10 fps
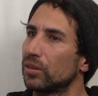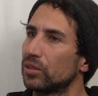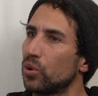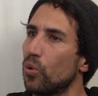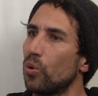
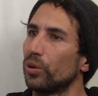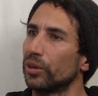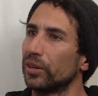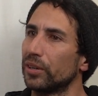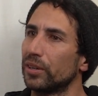tool
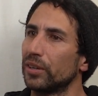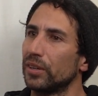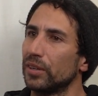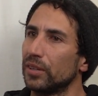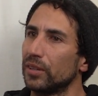
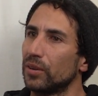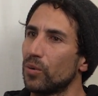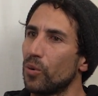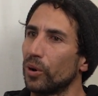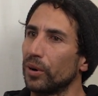
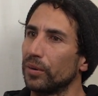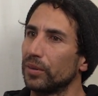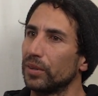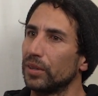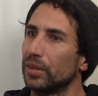or
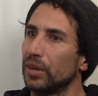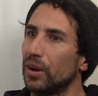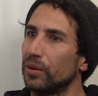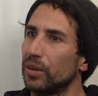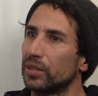
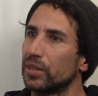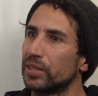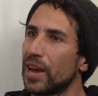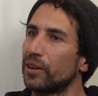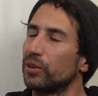
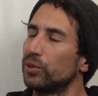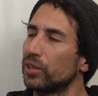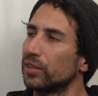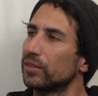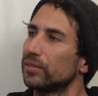it's how you use
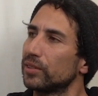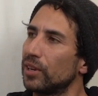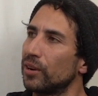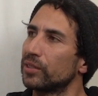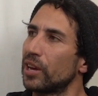it.
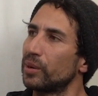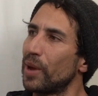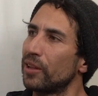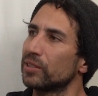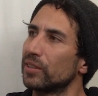It's how you balance